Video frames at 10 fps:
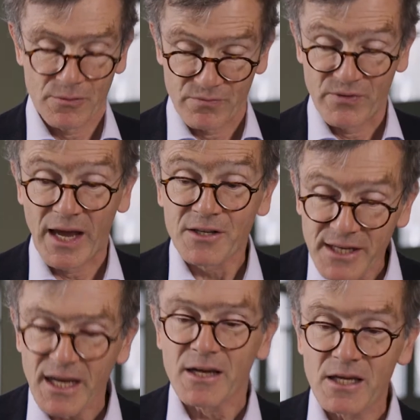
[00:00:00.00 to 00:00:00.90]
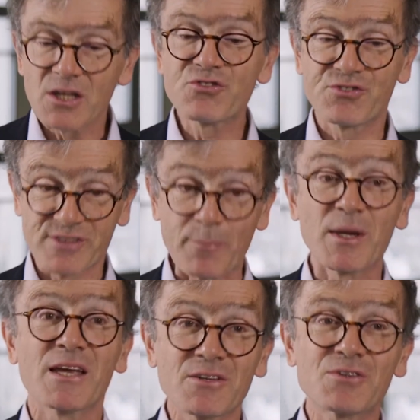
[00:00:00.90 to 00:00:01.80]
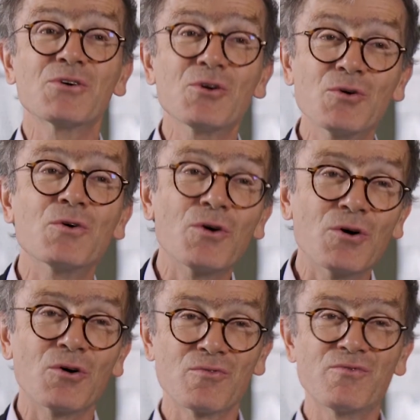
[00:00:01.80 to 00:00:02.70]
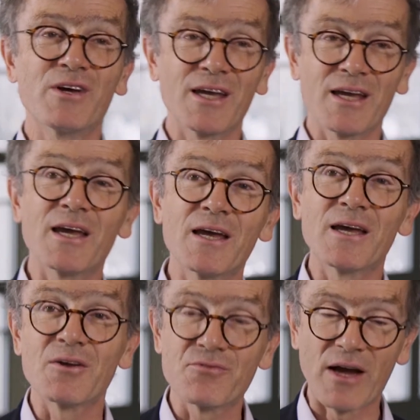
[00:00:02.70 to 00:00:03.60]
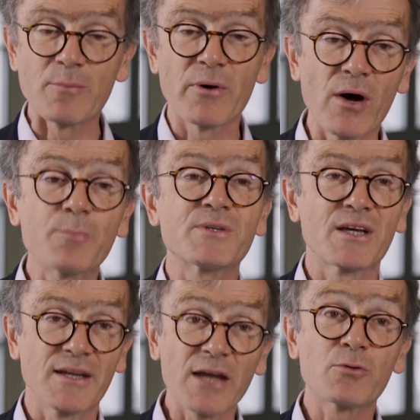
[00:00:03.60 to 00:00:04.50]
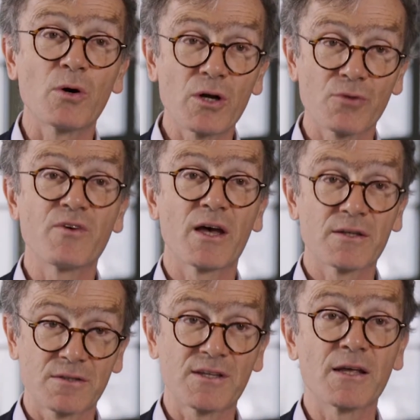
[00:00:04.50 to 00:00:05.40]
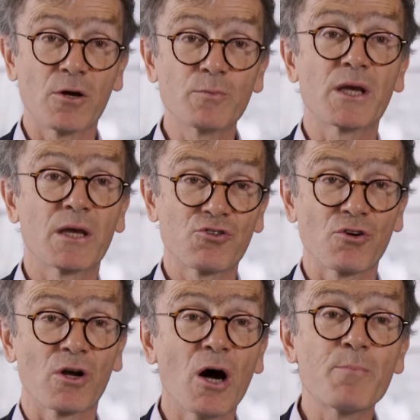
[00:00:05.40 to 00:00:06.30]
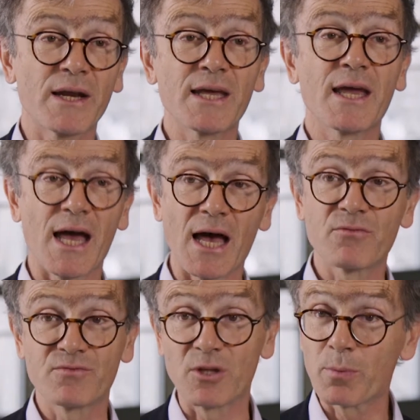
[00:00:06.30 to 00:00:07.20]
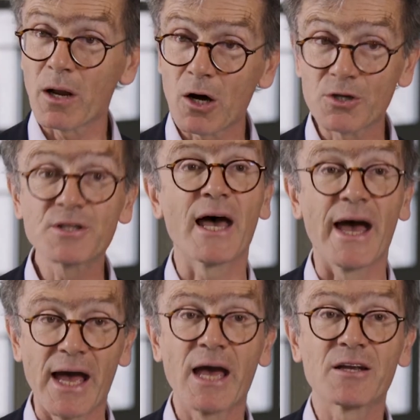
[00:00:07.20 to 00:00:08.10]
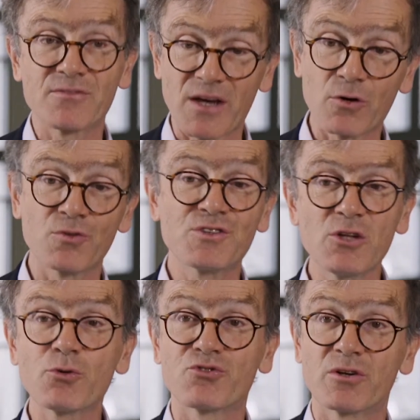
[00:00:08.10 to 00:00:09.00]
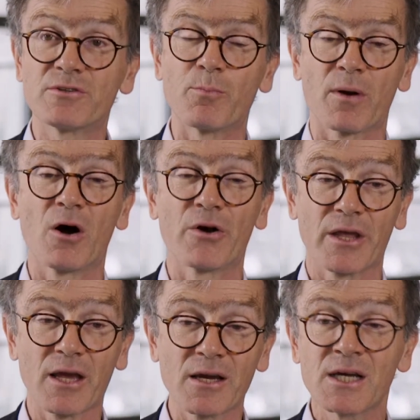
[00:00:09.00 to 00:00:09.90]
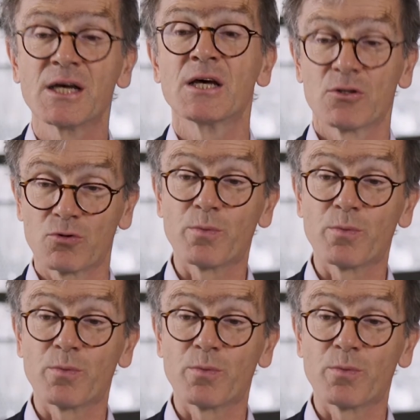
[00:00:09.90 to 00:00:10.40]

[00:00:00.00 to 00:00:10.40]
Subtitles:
The idea is tapping into the fiber optic network that telecommunication companies have deployed, and they're continuously deploying to